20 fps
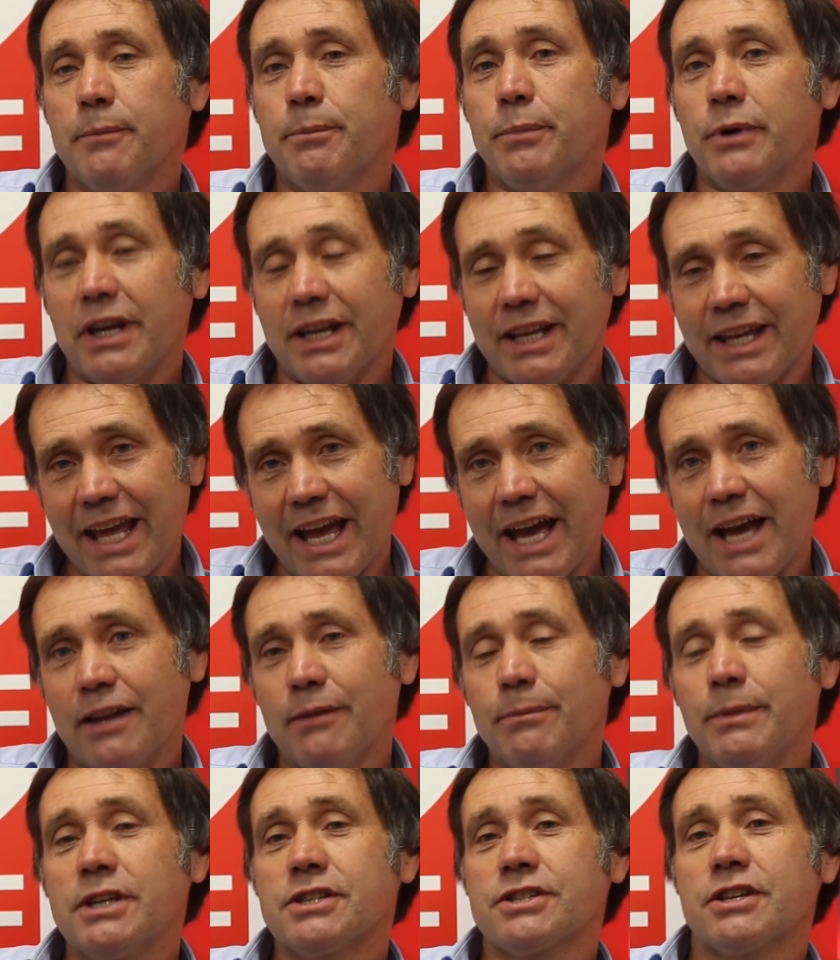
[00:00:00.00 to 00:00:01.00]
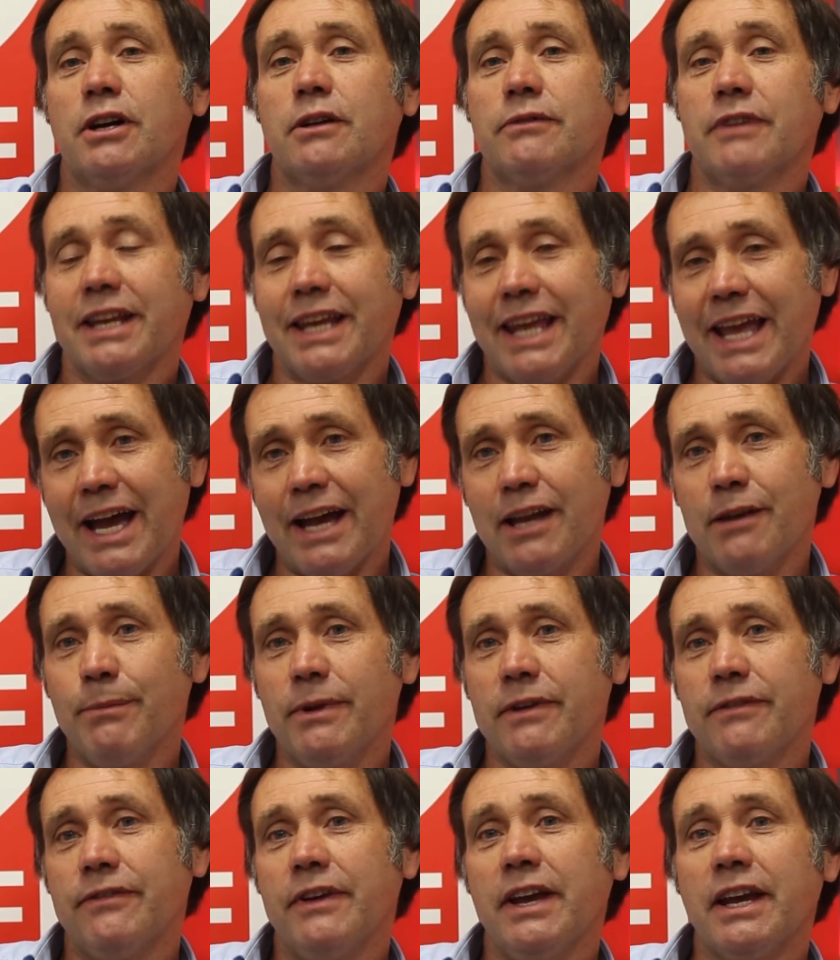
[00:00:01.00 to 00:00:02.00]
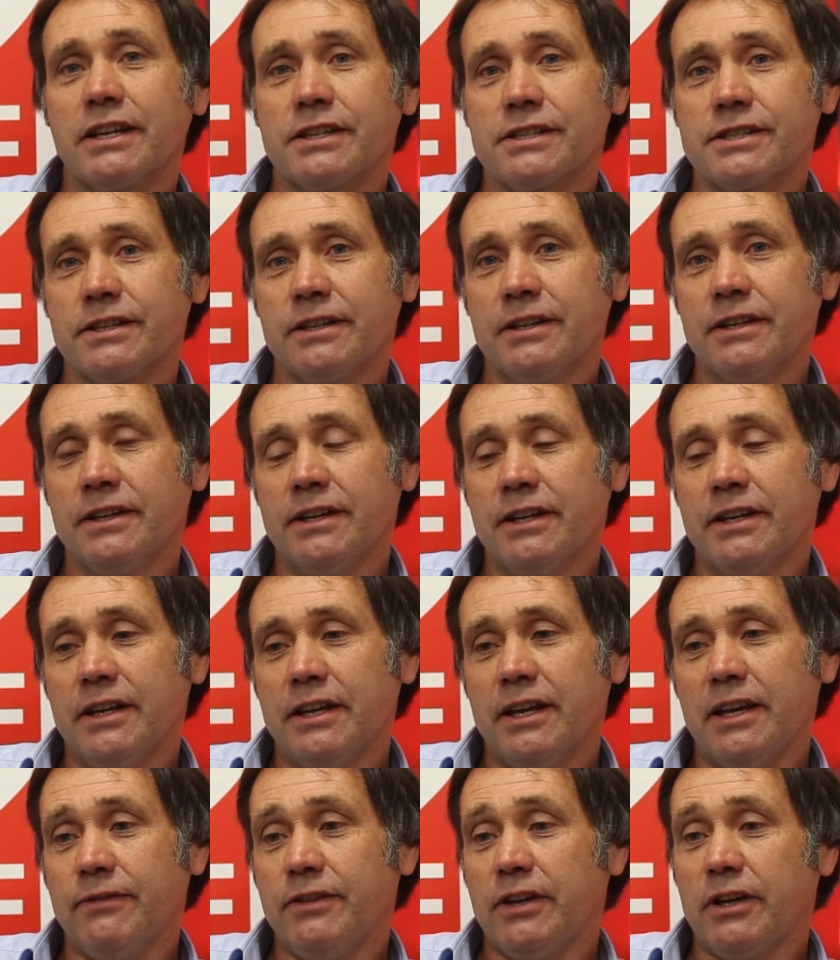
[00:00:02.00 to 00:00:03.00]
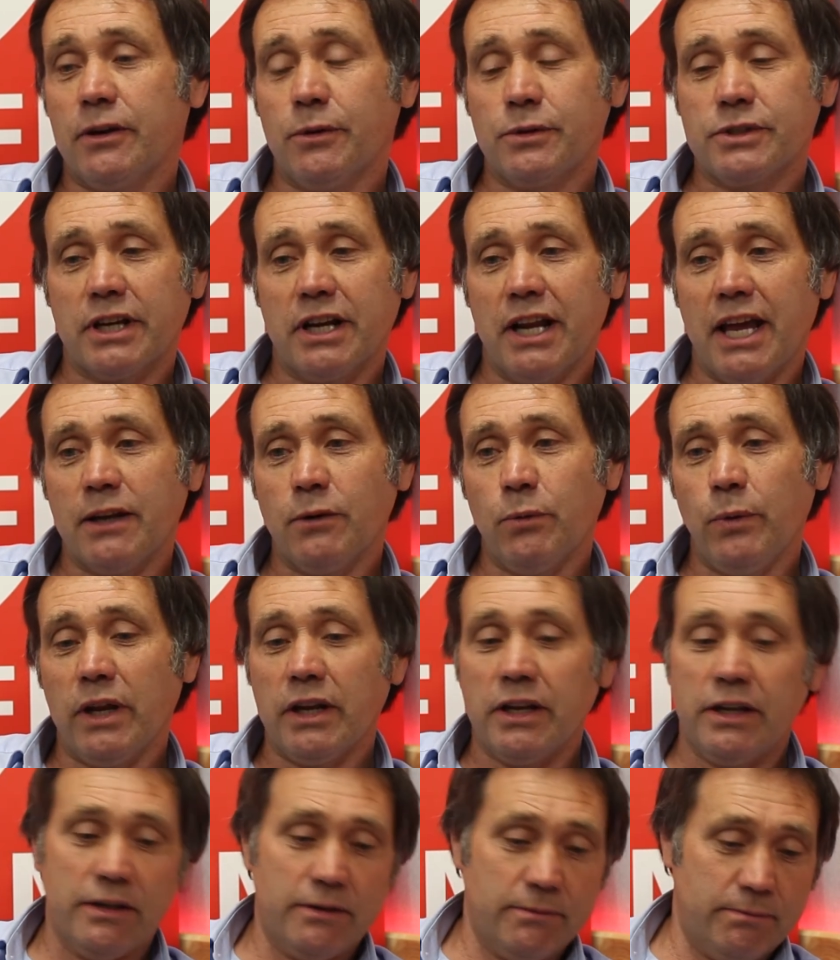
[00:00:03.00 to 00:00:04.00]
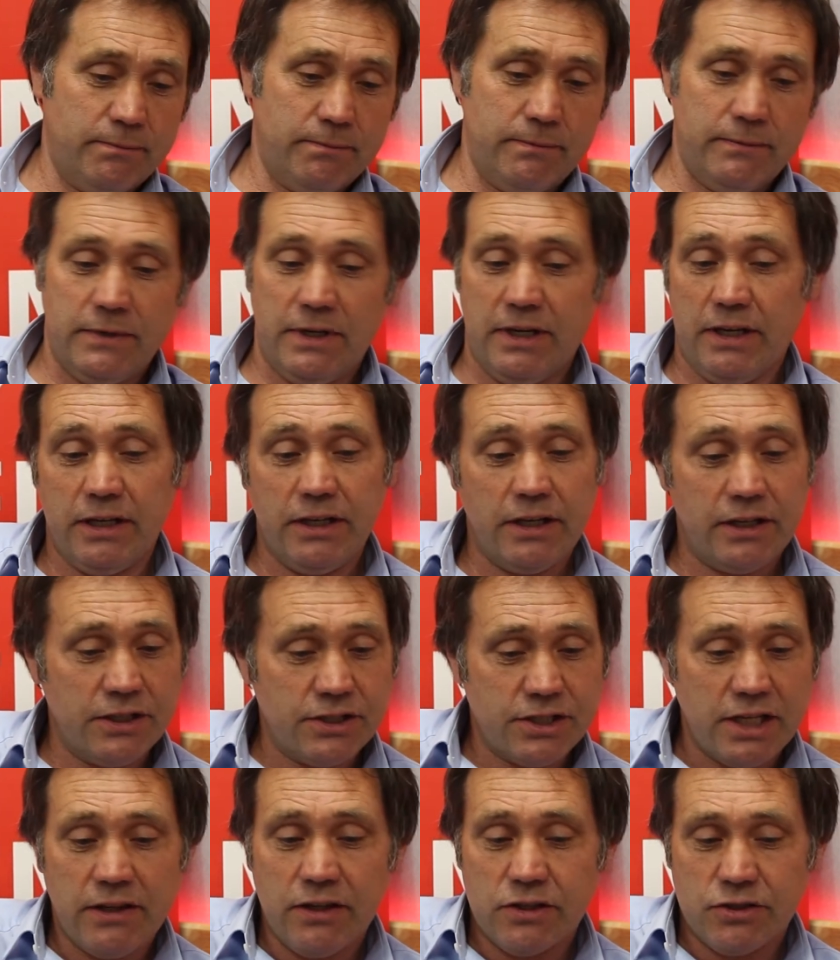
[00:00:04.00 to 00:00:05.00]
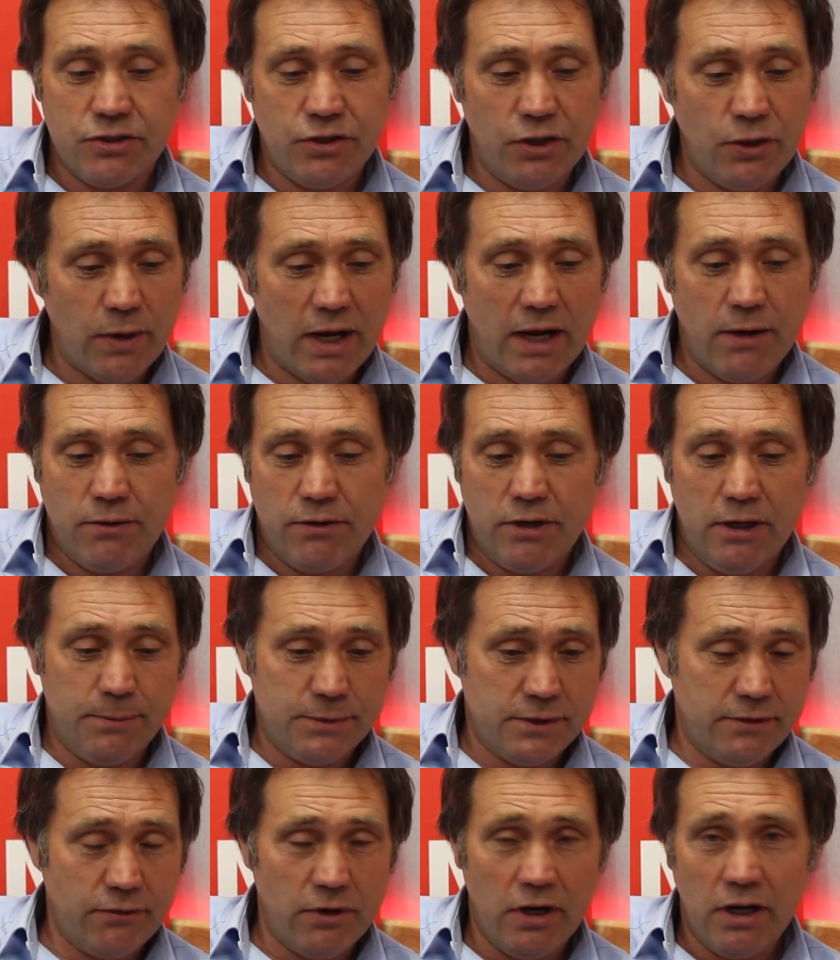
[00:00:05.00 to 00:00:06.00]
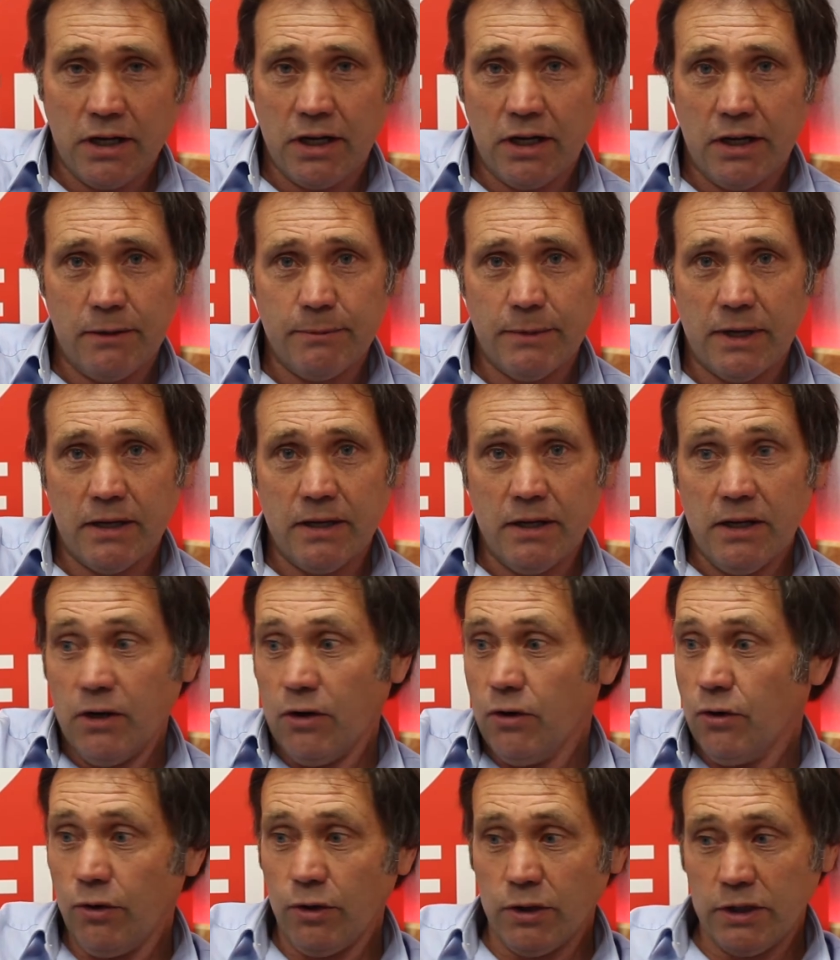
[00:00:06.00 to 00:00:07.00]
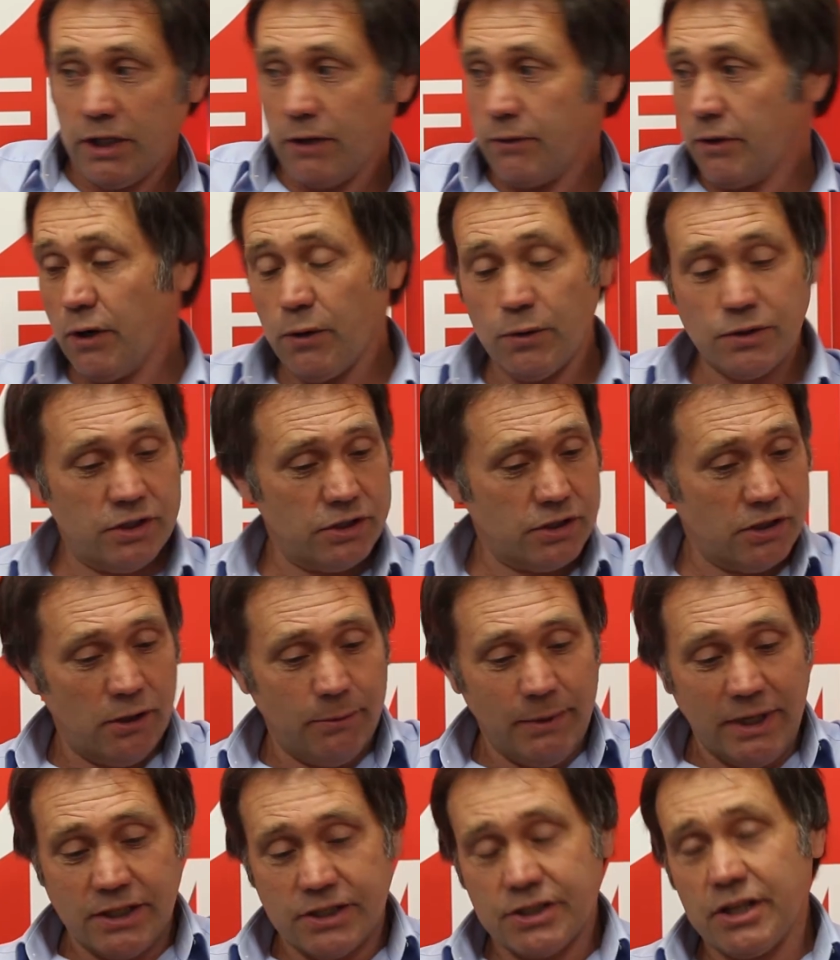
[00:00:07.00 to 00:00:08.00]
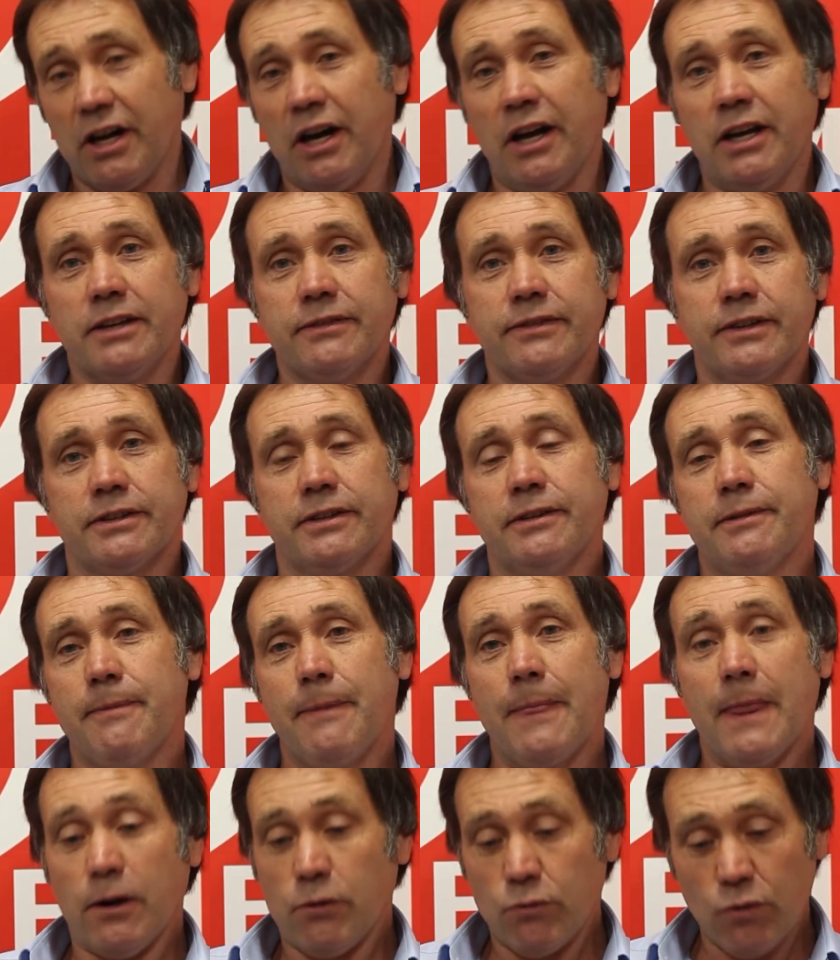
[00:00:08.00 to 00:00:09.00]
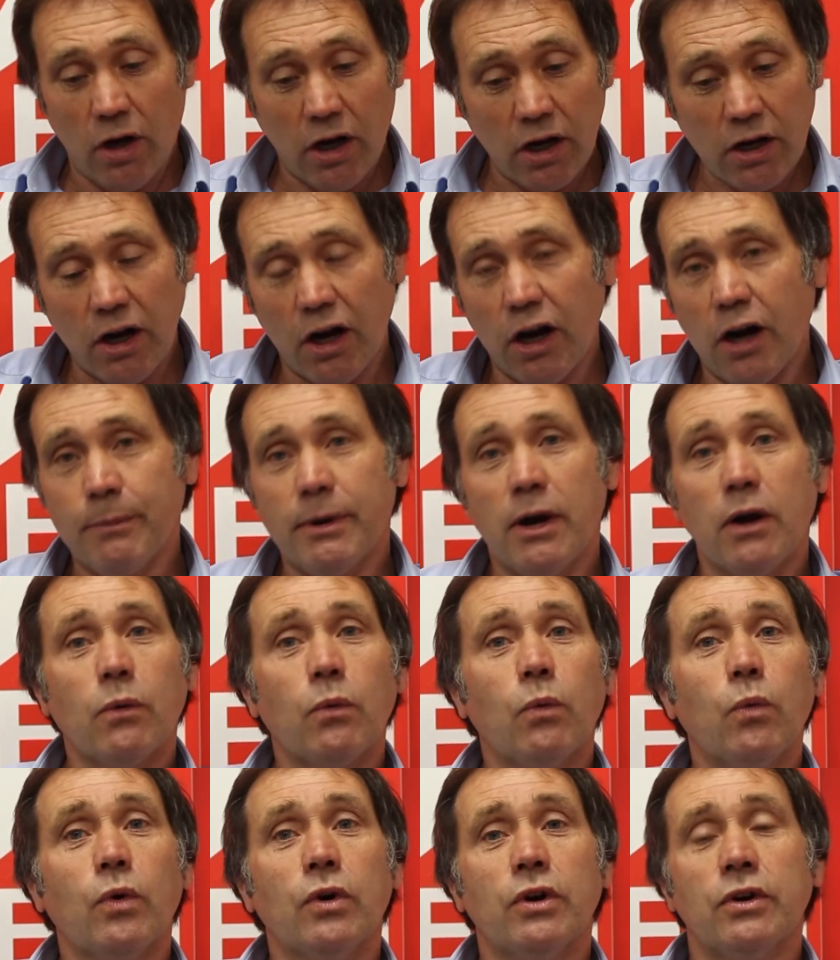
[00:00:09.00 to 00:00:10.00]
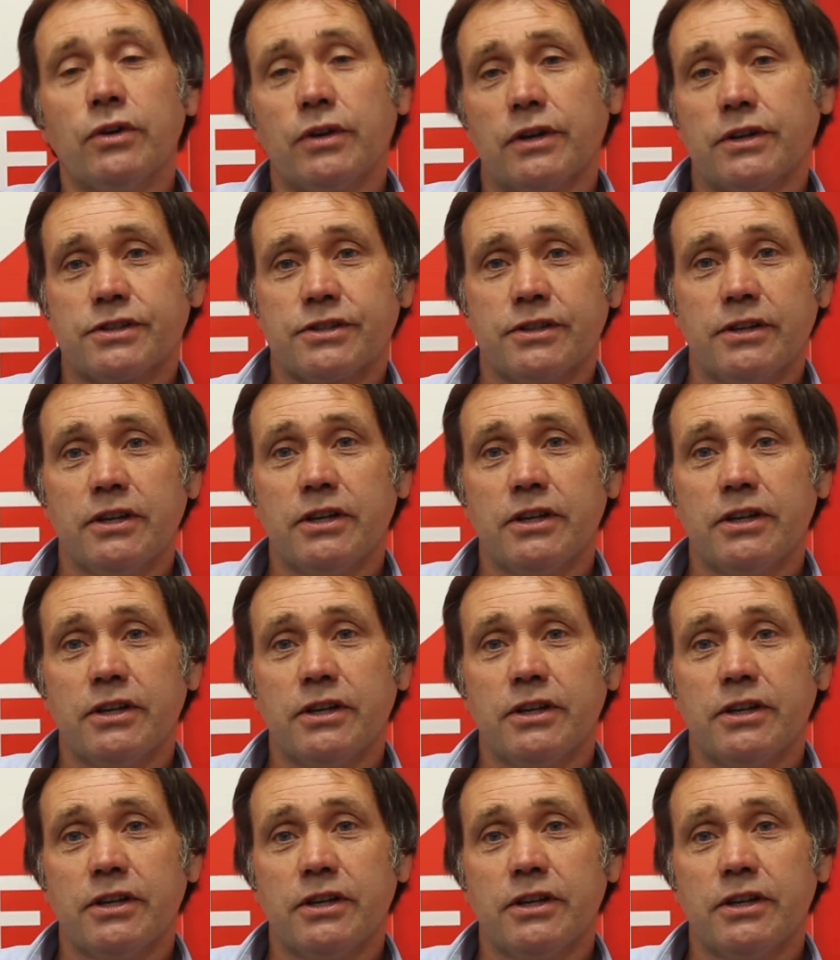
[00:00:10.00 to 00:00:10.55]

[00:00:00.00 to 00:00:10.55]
But it can be solved, it can be fixed. If you go to Glenwillan, you can see there's two outcrops of rock armour. All the erosion has come each side of it. Rock armour works.